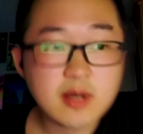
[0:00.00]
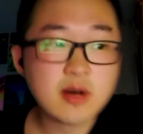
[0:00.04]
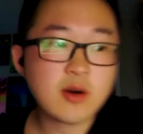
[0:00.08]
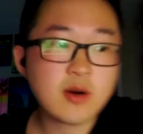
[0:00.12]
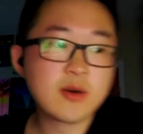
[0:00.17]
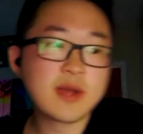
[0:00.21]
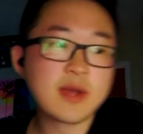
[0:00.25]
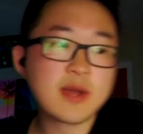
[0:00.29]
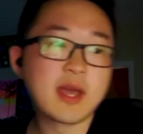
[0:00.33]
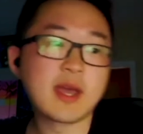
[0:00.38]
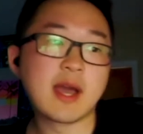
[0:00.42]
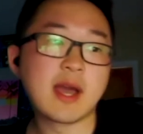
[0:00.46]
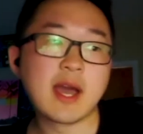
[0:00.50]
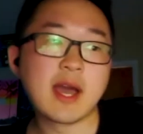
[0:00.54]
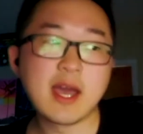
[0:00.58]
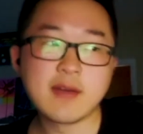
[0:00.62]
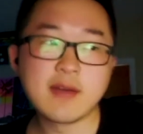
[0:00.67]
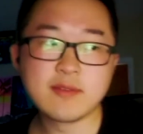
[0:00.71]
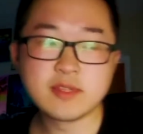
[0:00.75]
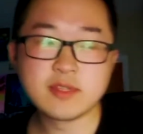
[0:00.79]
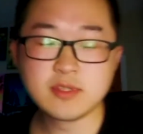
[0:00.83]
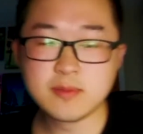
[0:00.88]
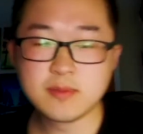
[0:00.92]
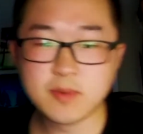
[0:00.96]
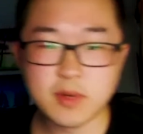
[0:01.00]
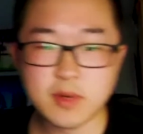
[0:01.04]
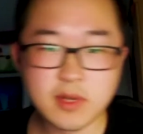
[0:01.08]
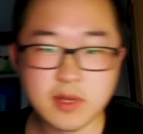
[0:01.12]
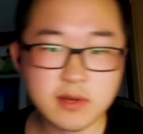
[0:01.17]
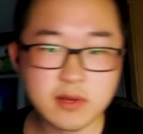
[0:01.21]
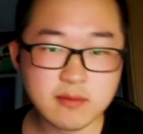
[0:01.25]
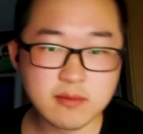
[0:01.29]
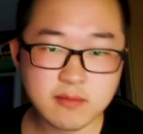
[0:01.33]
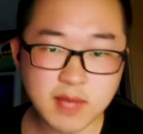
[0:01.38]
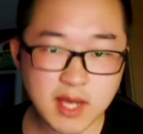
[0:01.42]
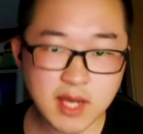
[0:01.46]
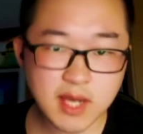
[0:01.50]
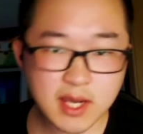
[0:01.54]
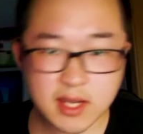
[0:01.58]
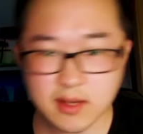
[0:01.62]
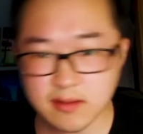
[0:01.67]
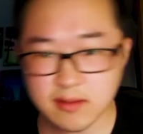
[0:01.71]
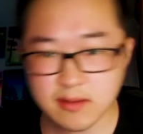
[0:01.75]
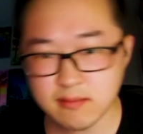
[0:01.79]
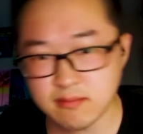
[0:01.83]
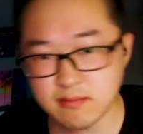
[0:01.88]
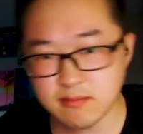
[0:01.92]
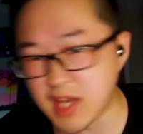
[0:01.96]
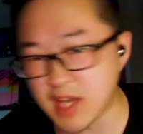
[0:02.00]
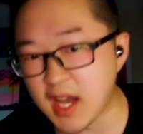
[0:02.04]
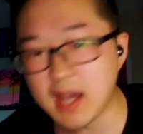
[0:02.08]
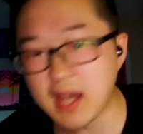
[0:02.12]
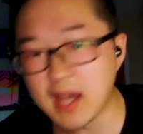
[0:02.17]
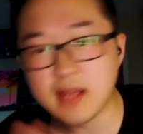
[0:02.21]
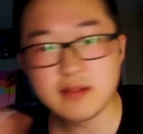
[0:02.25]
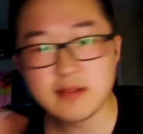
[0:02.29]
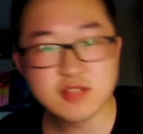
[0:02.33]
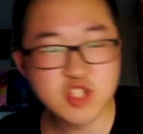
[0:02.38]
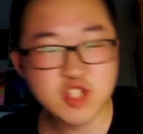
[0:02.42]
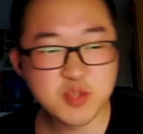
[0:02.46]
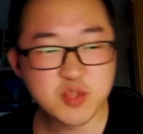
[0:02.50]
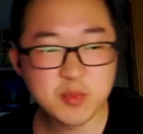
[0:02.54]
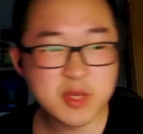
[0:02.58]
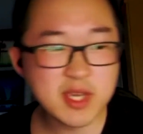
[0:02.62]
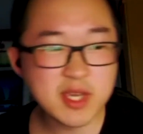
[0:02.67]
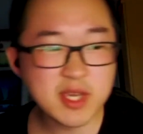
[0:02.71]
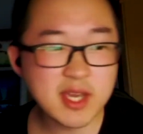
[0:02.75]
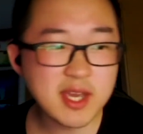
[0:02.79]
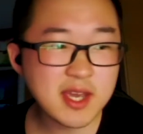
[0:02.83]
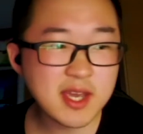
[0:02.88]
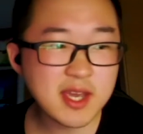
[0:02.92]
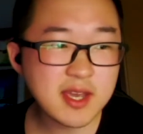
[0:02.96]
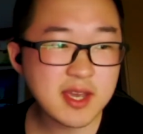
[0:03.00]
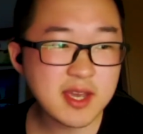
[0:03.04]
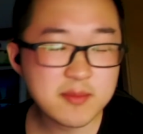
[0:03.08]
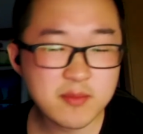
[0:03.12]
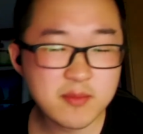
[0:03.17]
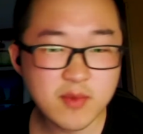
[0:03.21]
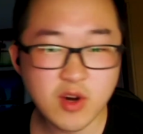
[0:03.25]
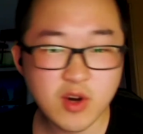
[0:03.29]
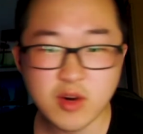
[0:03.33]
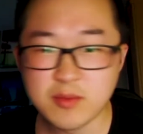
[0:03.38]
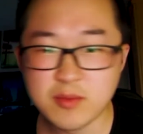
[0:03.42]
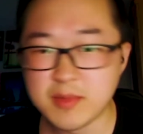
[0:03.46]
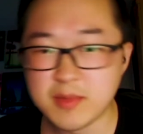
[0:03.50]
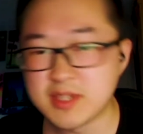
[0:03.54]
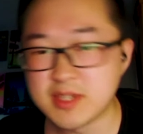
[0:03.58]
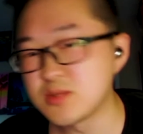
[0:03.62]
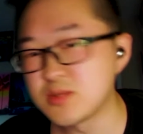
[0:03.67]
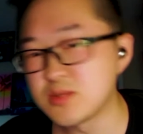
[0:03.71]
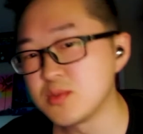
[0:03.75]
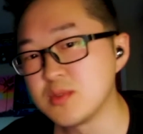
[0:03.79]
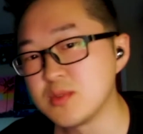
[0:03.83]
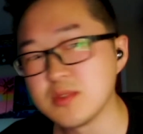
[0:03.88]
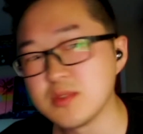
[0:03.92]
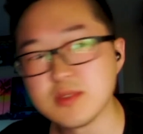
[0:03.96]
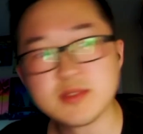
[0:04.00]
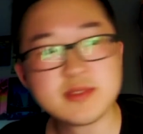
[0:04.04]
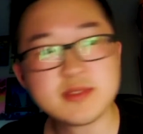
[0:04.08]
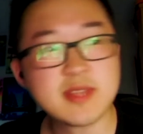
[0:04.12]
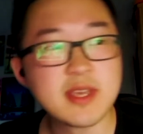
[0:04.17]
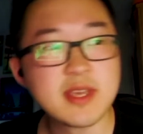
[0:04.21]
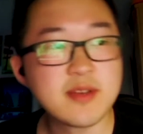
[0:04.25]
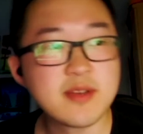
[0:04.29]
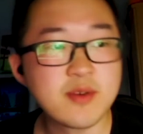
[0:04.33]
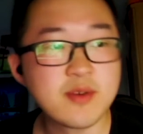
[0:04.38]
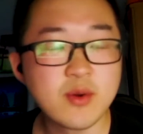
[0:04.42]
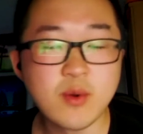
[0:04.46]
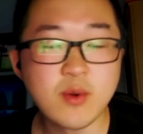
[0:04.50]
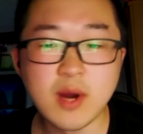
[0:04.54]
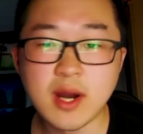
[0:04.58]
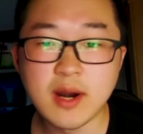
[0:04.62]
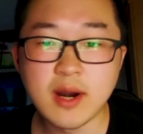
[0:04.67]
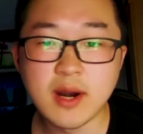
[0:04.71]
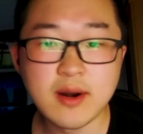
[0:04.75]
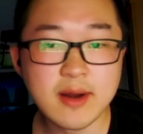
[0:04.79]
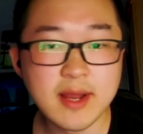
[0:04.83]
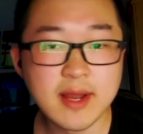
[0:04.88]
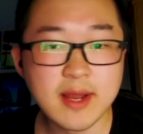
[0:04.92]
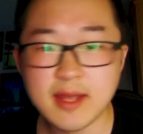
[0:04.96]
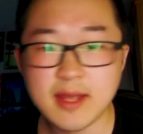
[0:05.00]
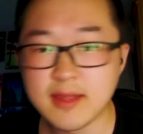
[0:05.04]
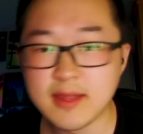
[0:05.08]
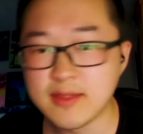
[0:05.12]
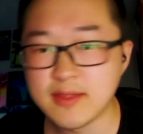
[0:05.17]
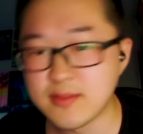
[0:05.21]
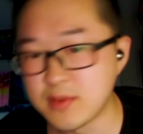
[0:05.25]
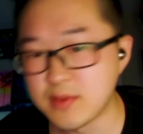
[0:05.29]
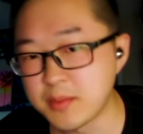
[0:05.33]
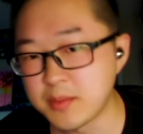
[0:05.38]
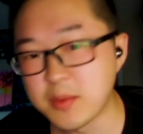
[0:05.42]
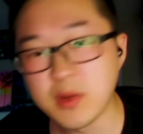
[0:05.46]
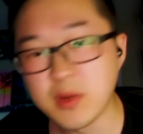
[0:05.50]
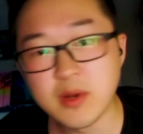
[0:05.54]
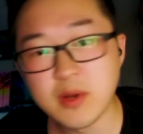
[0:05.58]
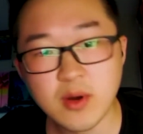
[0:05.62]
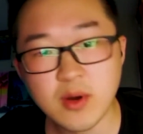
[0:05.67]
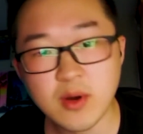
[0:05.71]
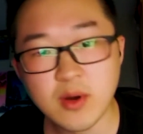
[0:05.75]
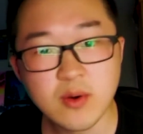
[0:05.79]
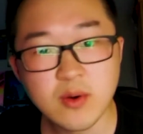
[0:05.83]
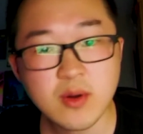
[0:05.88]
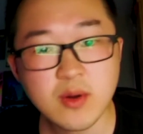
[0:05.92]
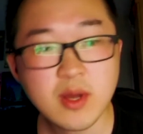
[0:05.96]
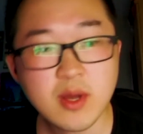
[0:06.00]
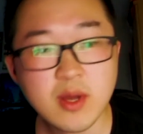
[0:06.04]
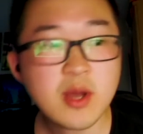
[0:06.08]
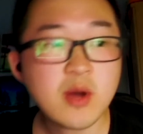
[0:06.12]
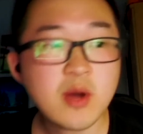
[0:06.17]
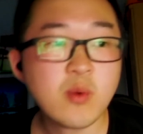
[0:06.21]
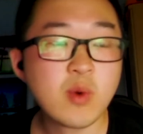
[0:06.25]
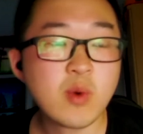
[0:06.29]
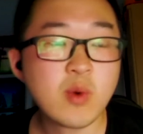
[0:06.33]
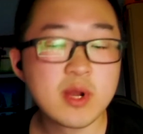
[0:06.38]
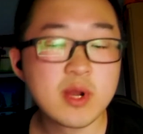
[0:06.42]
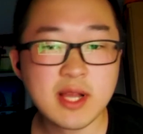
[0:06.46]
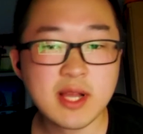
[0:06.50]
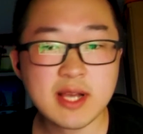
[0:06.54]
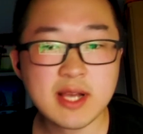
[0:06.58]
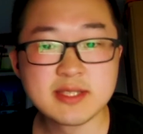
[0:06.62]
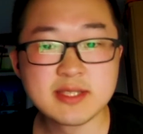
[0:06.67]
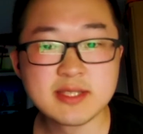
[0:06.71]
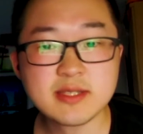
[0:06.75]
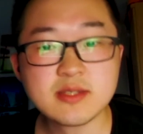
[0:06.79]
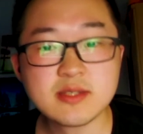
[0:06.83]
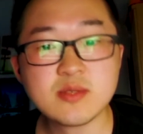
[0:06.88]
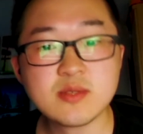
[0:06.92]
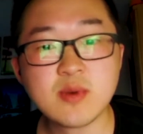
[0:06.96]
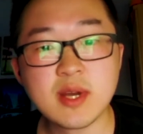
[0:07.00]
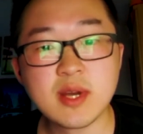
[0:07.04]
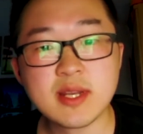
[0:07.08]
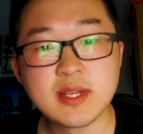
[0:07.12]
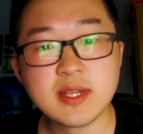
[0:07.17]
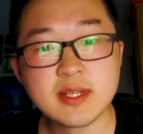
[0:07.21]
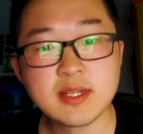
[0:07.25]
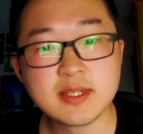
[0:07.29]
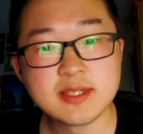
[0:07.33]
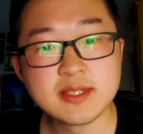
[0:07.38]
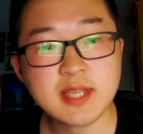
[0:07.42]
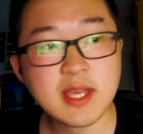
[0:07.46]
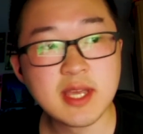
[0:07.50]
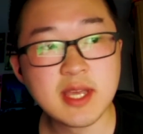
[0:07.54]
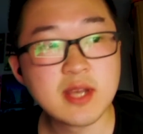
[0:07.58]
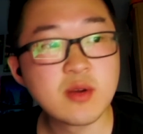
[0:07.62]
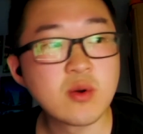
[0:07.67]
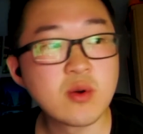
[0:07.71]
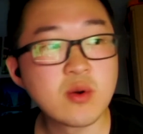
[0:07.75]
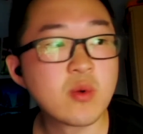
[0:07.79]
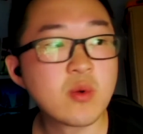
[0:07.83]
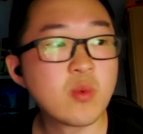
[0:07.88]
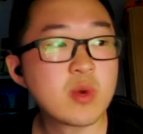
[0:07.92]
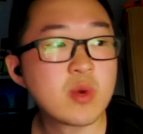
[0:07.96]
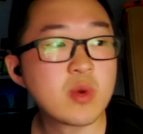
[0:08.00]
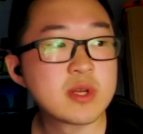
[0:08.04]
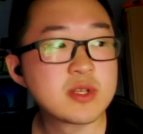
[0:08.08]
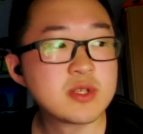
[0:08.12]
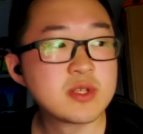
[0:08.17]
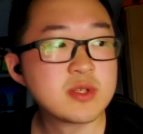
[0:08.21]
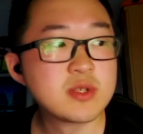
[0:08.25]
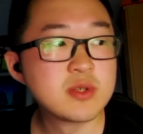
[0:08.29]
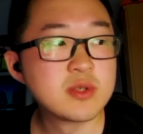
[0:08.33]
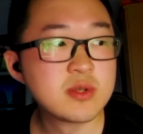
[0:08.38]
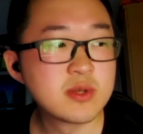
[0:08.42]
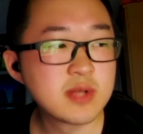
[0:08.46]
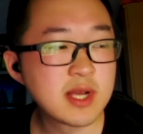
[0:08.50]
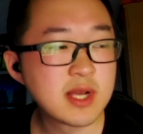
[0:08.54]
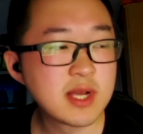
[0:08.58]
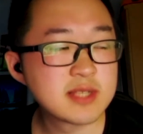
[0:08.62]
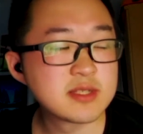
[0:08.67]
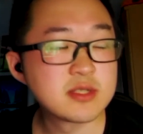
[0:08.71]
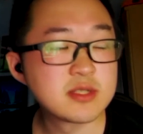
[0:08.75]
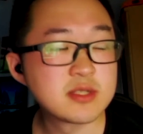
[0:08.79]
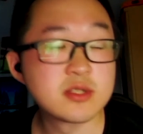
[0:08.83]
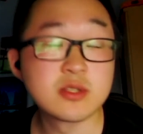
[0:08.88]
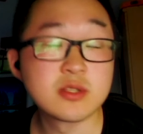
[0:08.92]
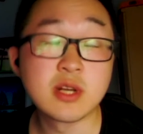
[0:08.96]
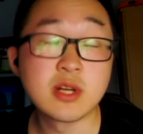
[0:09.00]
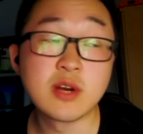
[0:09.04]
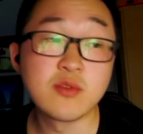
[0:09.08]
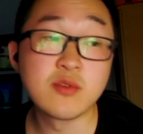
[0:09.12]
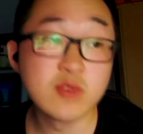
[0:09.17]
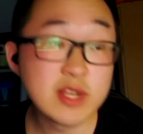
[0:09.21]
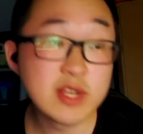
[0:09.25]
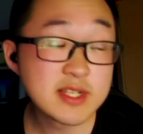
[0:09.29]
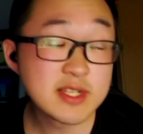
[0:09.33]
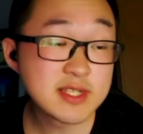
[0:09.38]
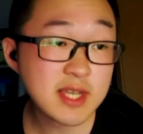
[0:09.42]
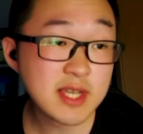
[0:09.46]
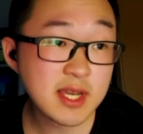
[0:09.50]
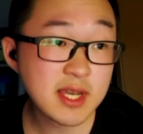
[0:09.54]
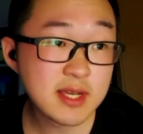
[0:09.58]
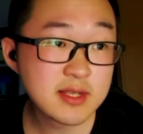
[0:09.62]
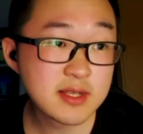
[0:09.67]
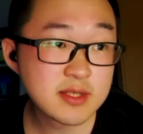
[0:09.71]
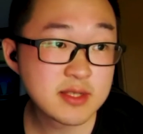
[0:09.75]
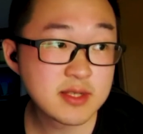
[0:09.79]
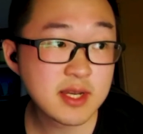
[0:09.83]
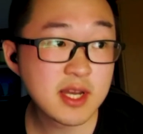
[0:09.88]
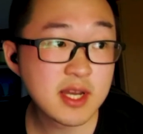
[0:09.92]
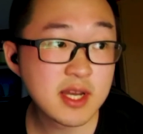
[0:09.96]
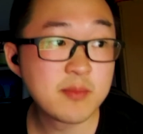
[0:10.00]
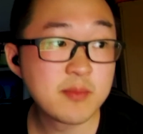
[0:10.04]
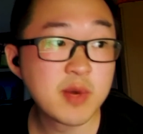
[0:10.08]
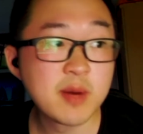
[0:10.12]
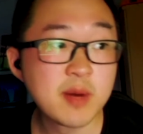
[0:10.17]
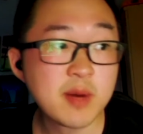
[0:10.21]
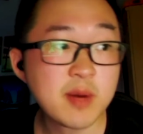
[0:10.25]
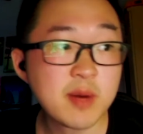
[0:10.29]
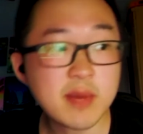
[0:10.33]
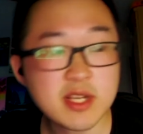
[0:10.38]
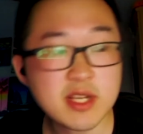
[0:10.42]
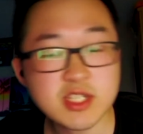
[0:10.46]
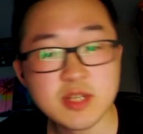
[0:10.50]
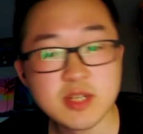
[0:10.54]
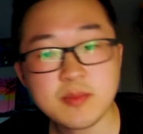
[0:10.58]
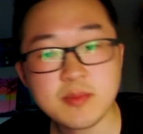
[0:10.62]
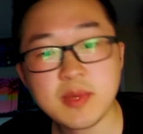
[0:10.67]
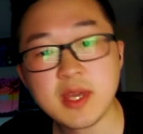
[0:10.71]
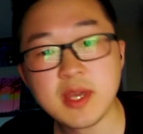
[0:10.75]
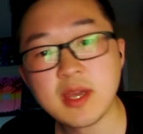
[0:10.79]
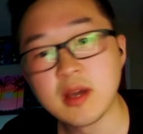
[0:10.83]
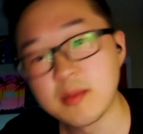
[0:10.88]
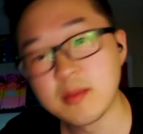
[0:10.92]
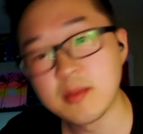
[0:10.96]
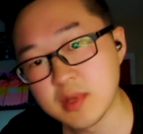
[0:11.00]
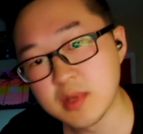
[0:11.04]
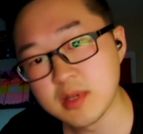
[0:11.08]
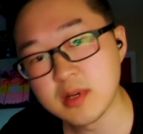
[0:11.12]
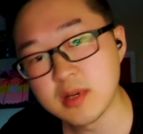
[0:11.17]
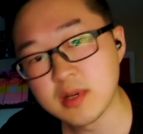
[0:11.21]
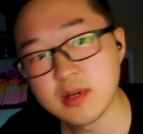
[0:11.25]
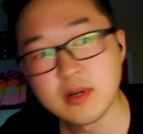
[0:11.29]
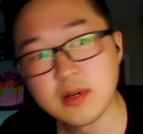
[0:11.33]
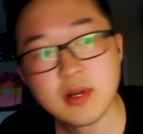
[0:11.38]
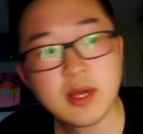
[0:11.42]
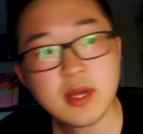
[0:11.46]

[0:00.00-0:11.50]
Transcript: Okay, I have a 2.99 GPA. All my schools, they require a 3.0. What classes do I need to take, or what classes should I retake to kind of bump my GPA up a little?